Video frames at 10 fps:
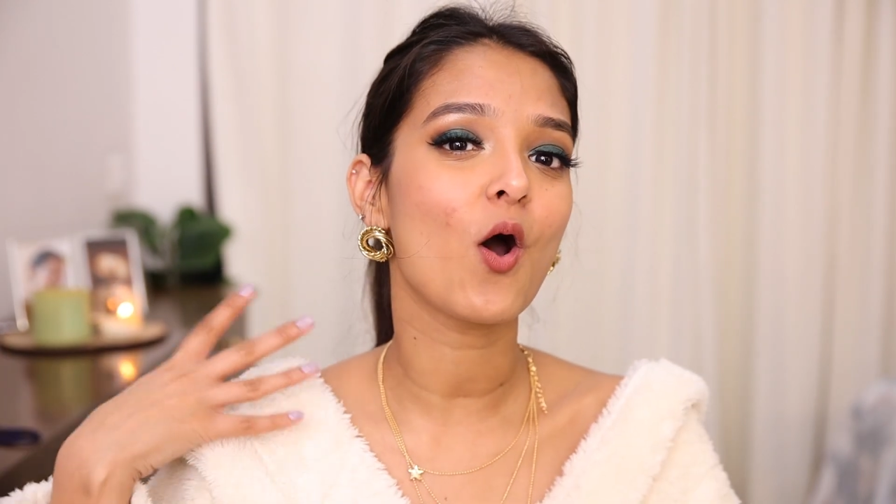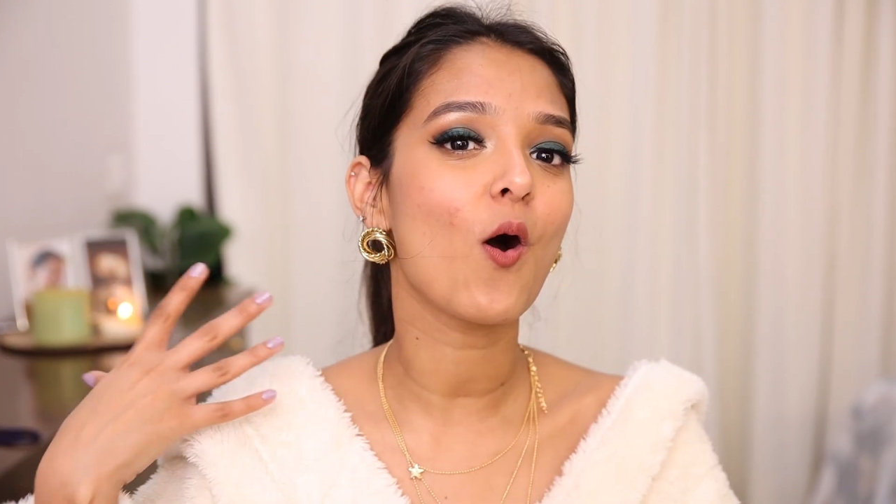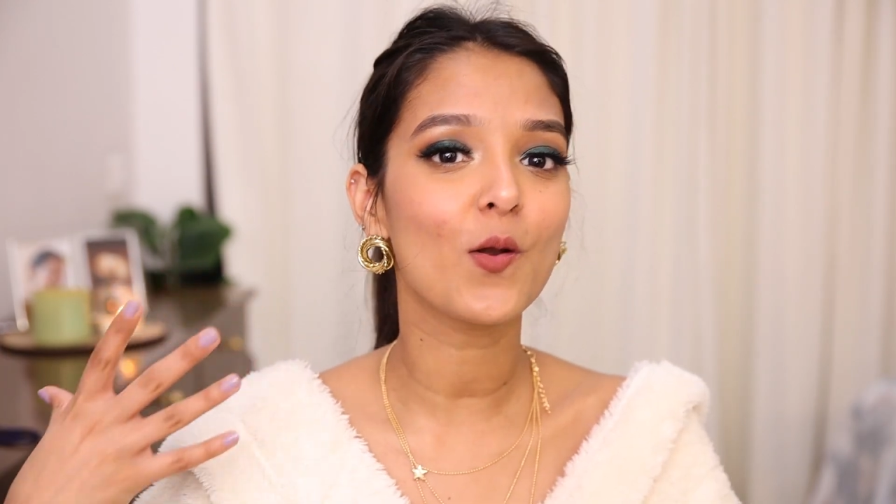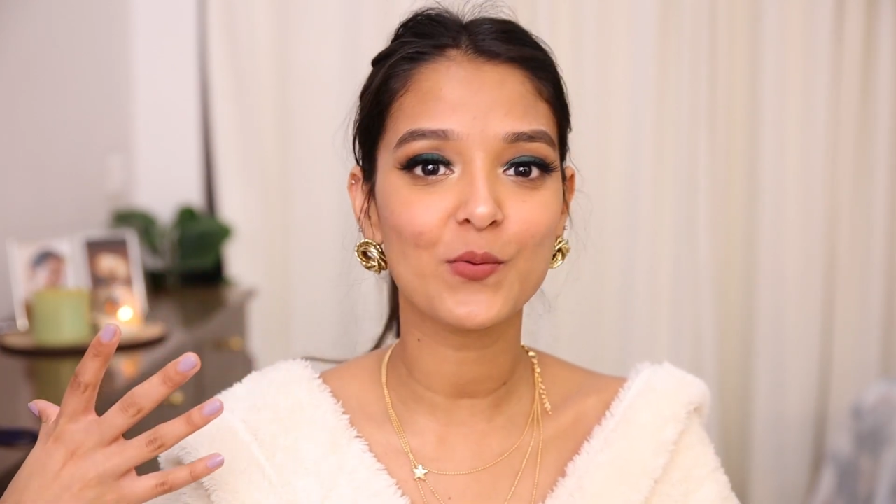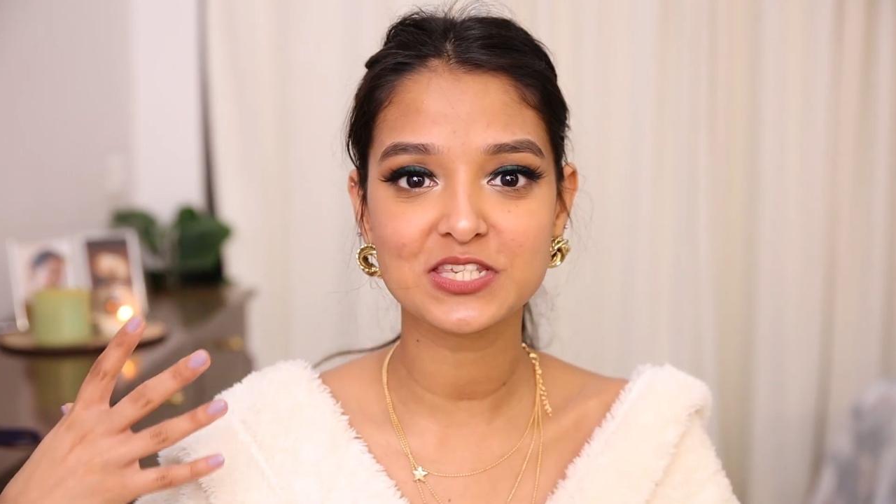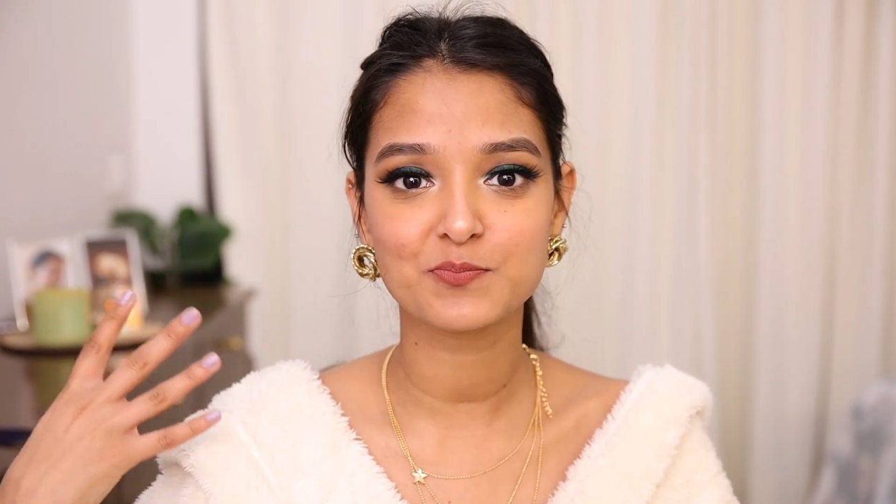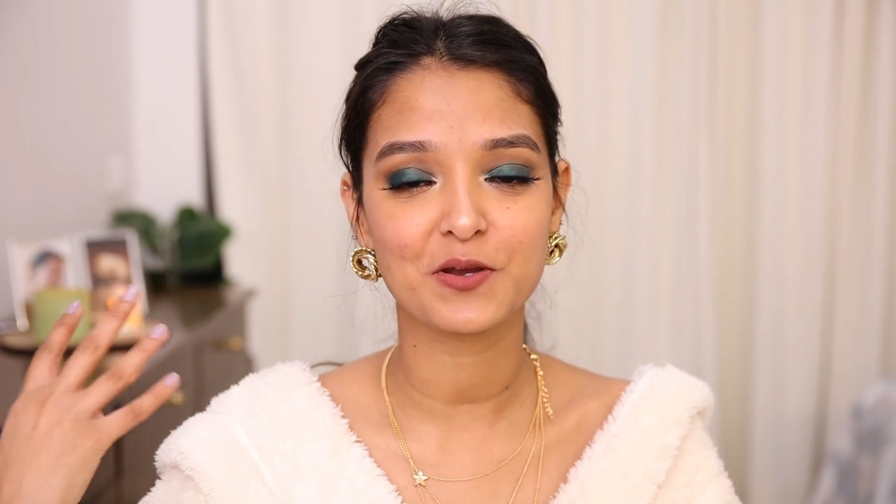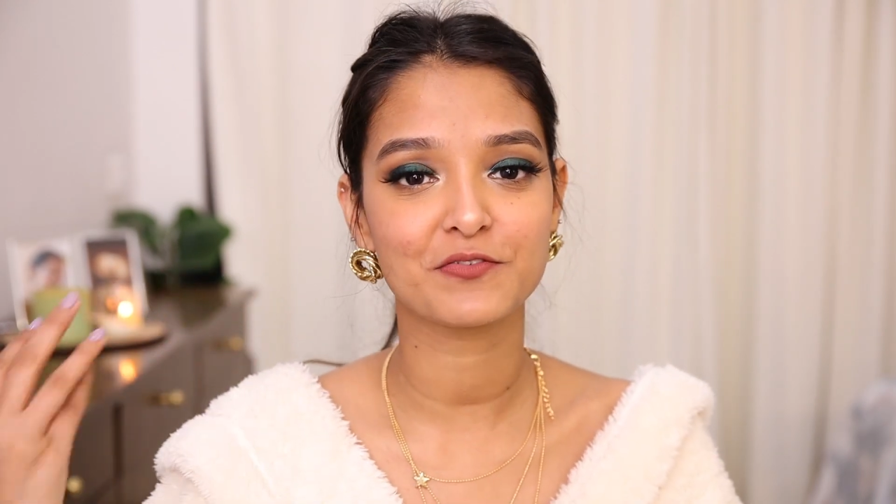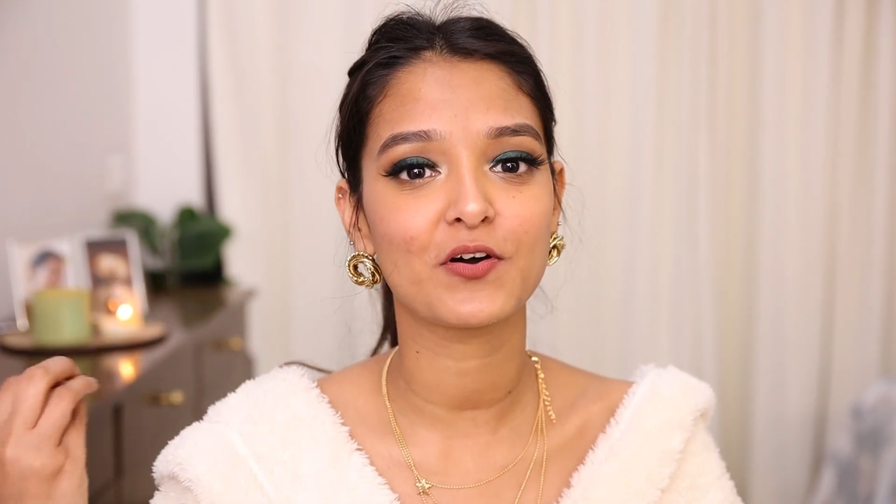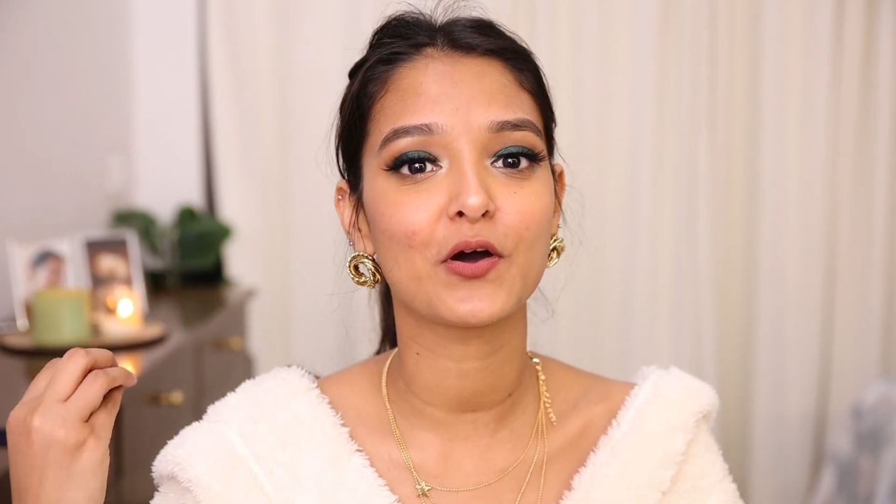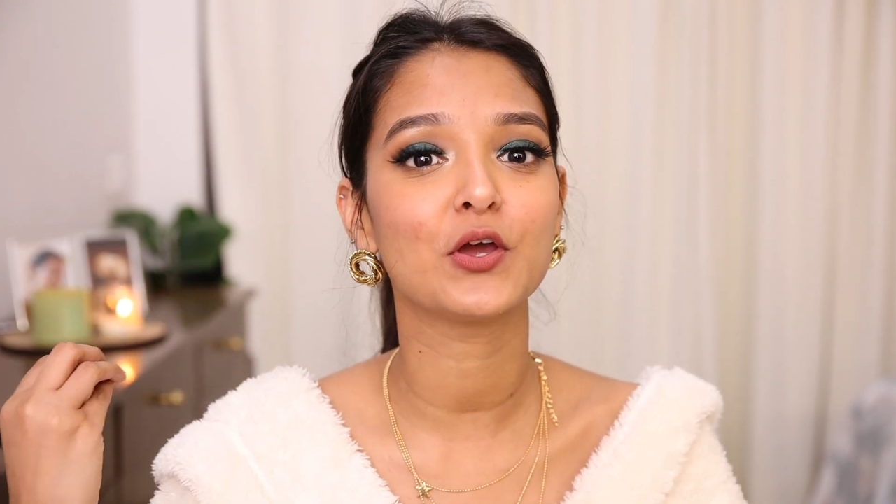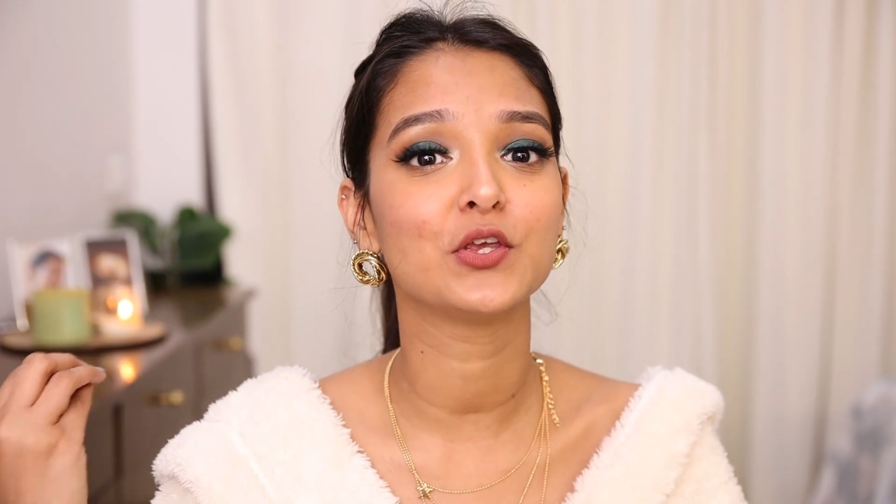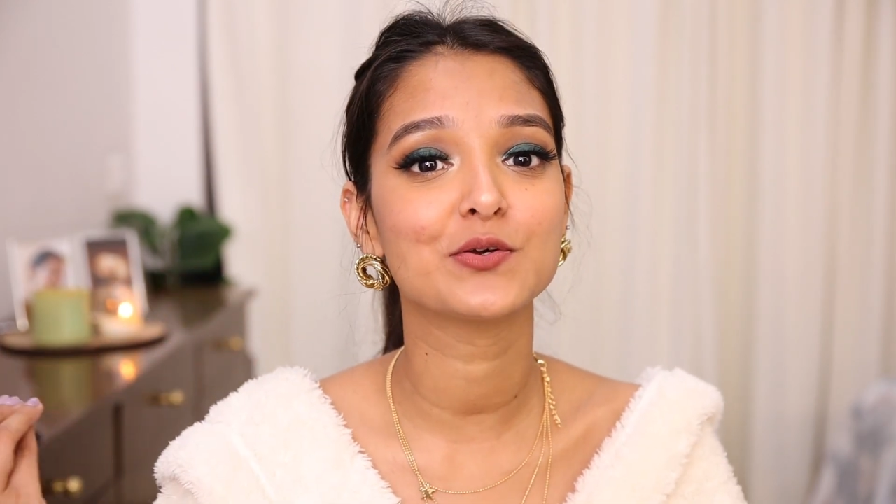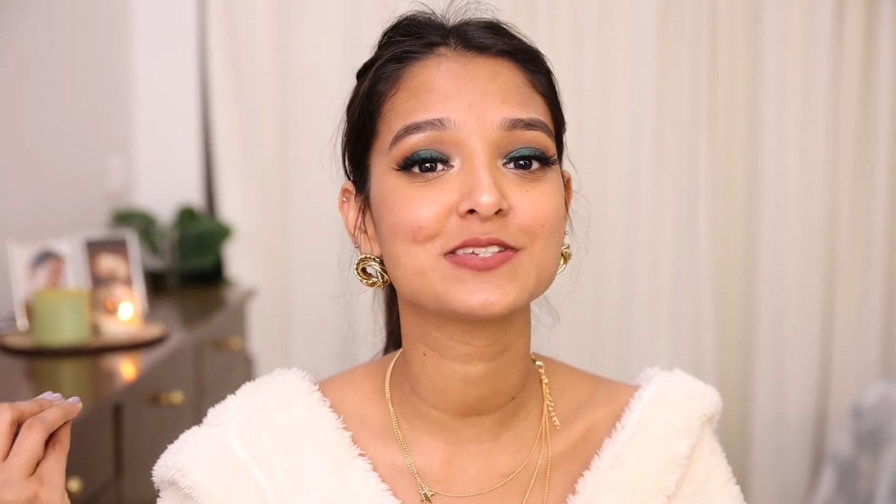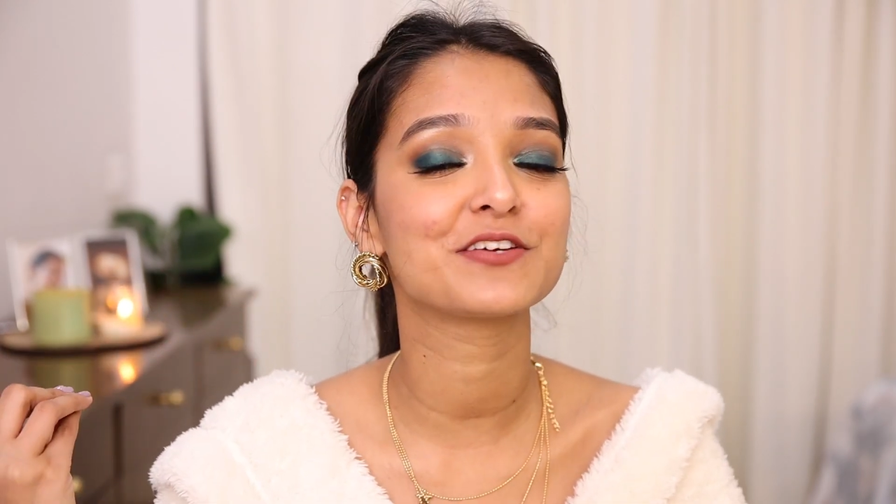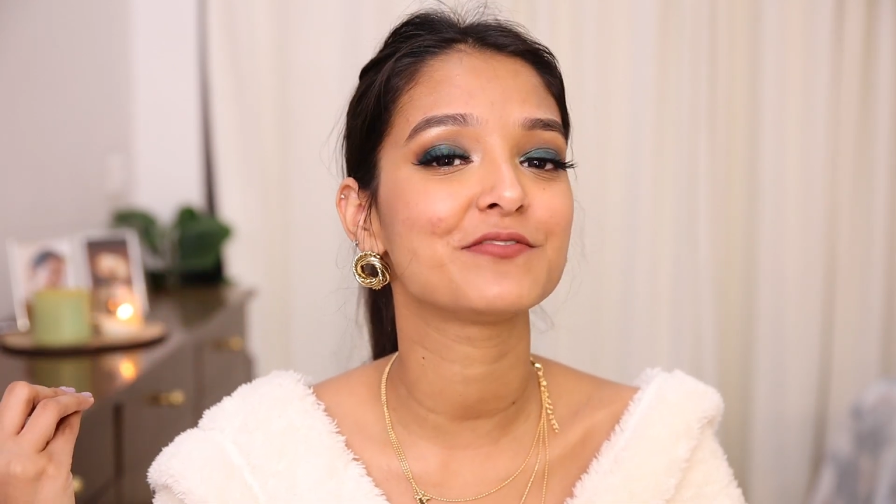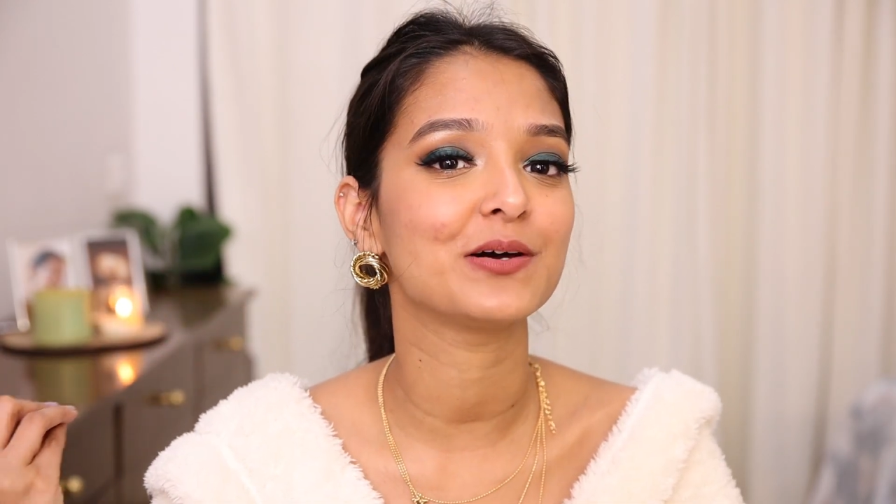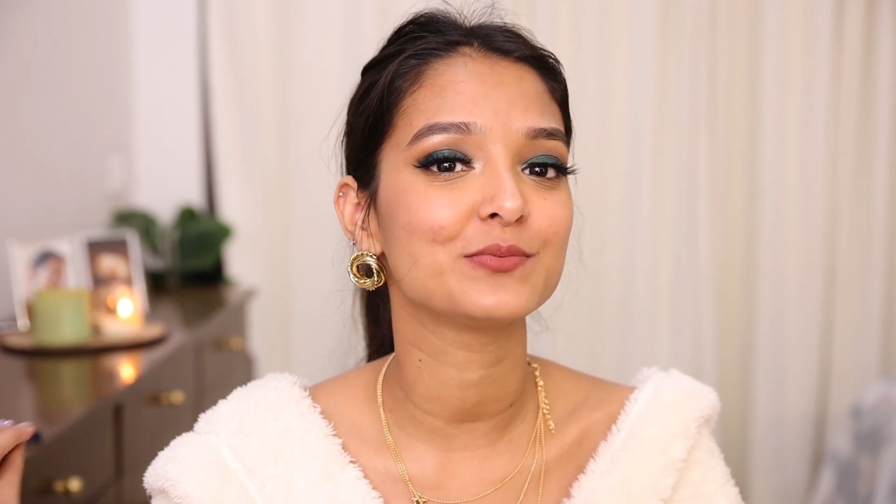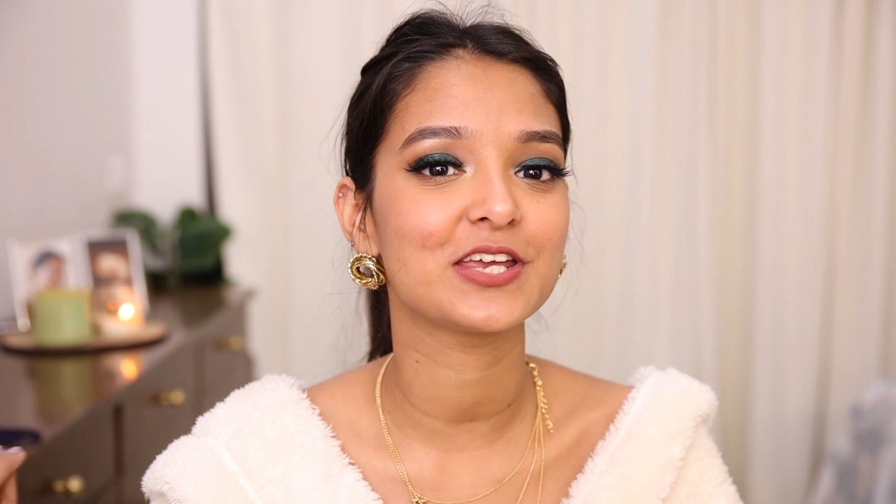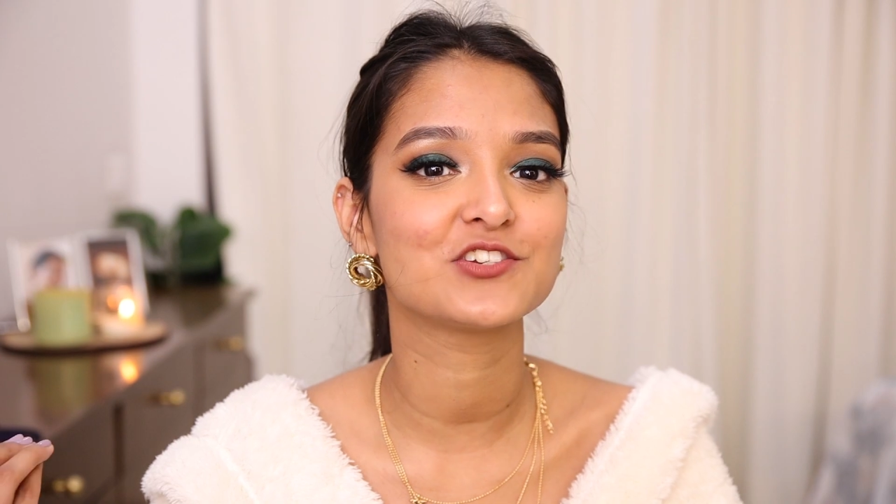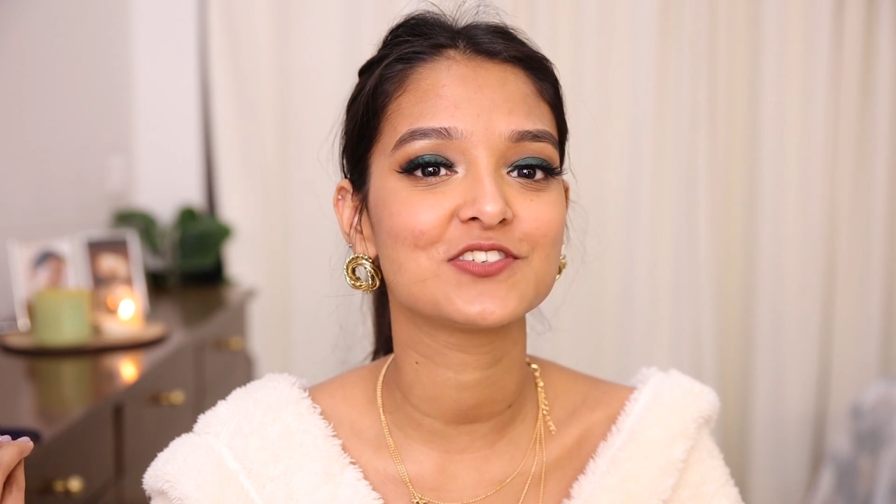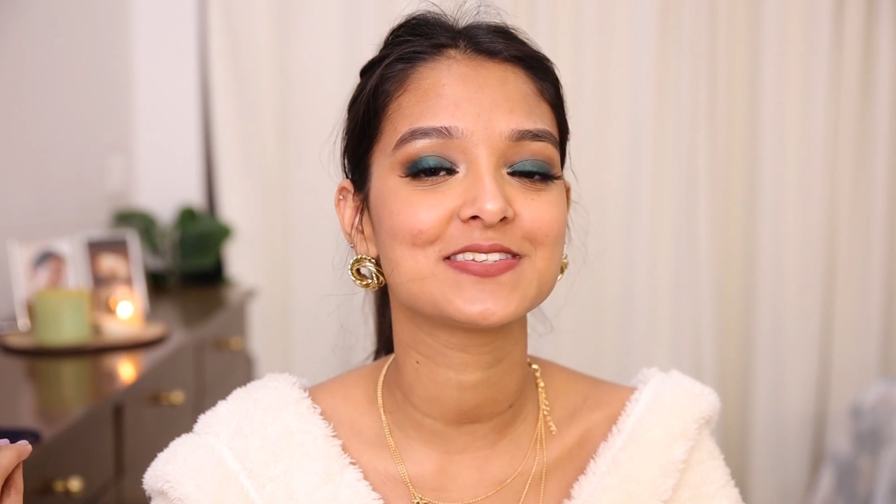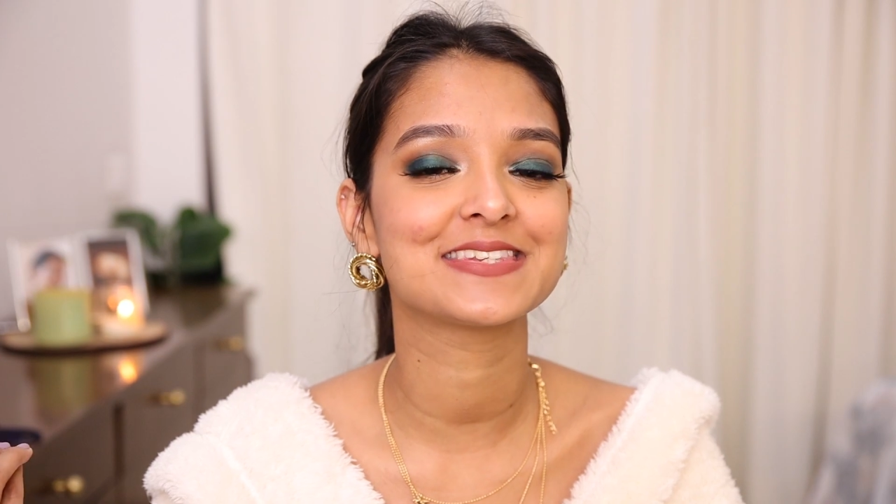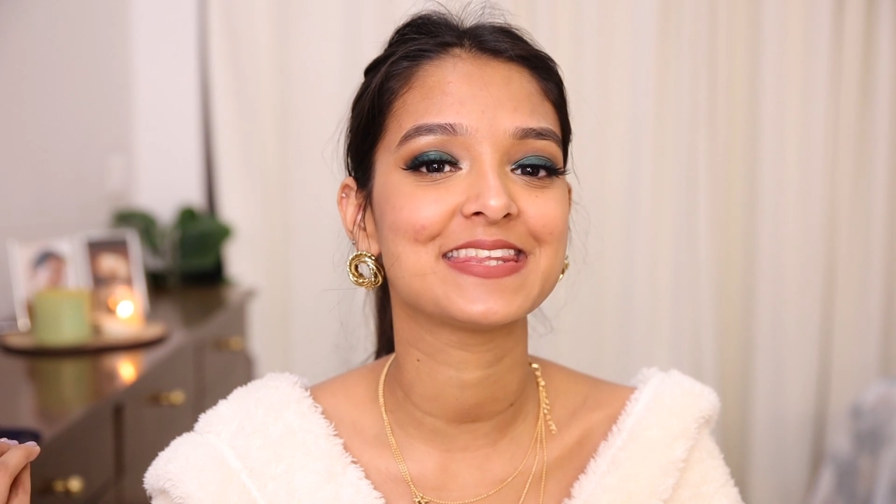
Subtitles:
always prefer using foundations